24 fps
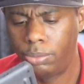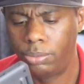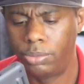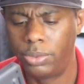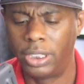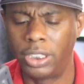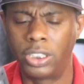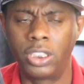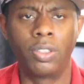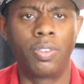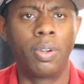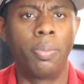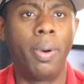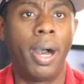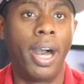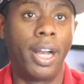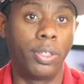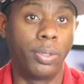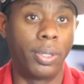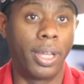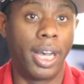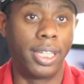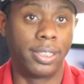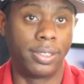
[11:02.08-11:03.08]
just to remind
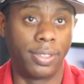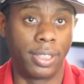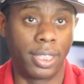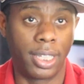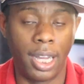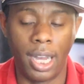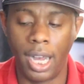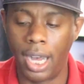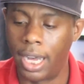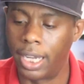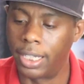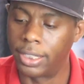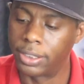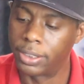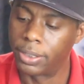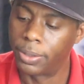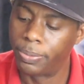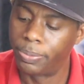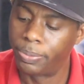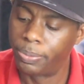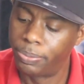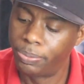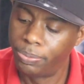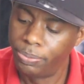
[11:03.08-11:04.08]
you guys of the cons.
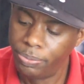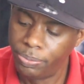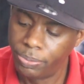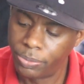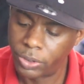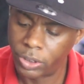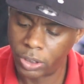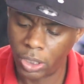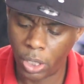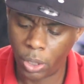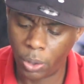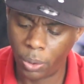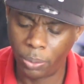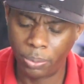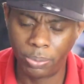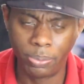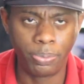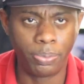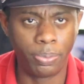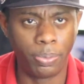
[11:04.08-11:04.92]
So